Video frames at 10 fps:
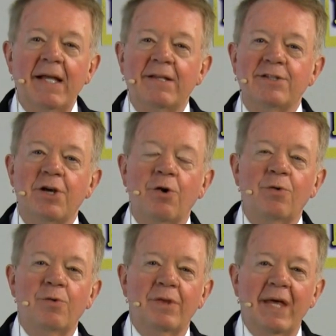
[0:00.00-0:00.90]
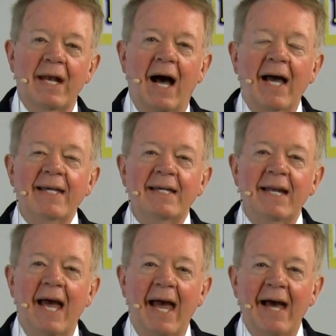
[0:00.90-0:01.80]
so that I
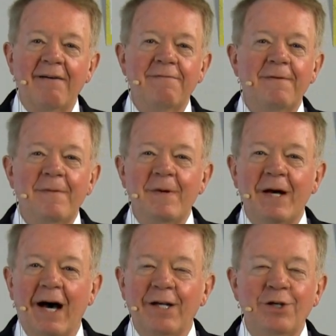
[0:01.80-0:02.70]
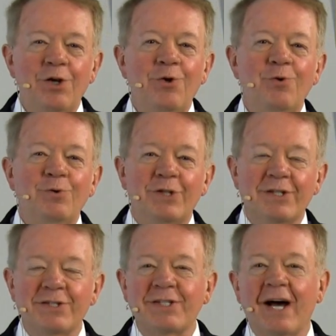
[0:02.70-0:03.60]
can have a new
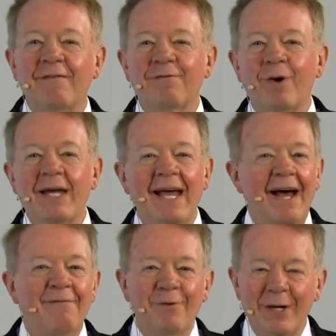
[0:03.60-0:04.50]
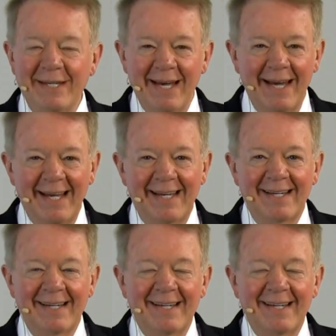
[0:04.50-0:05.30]
discovery every day.